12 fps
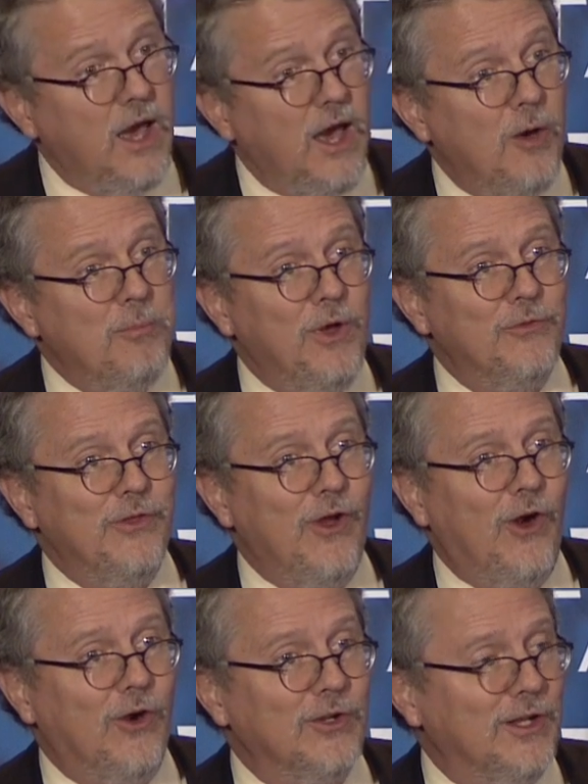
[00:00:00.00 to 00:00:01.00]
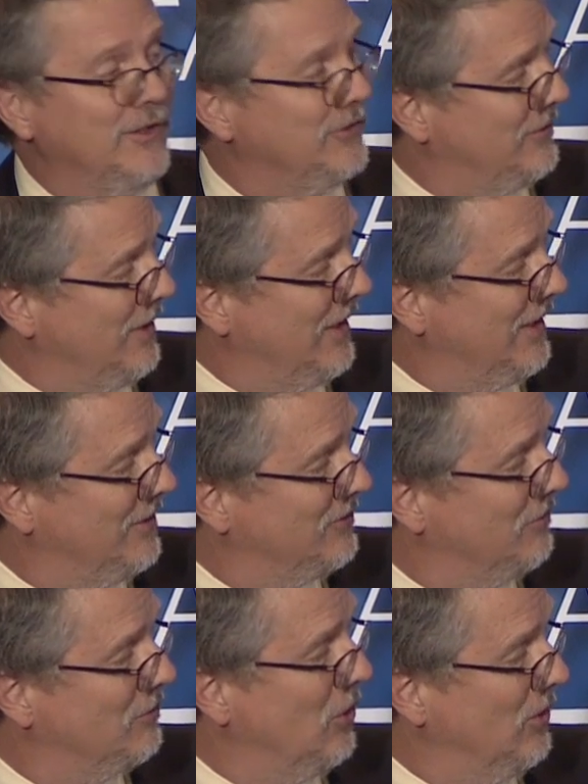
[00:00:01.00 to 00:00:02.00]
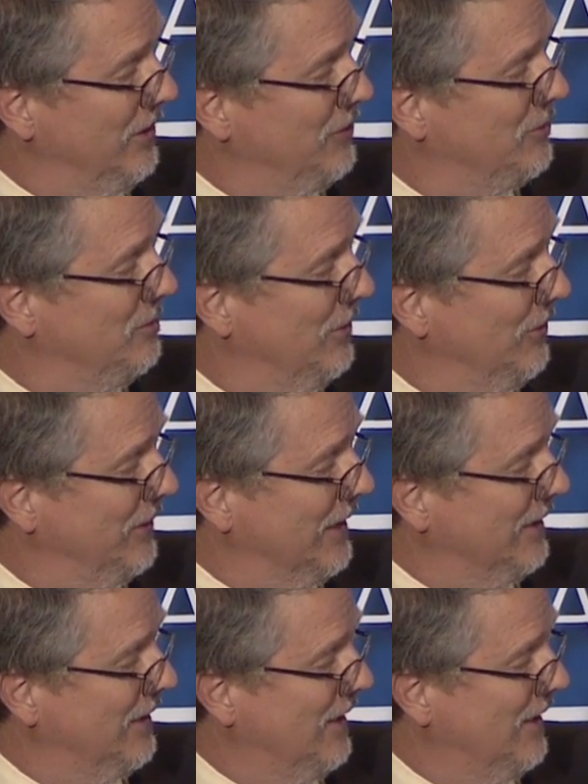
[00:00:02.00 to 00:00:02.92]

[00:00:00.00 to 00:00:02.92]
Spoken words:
about the art and science of coalition building.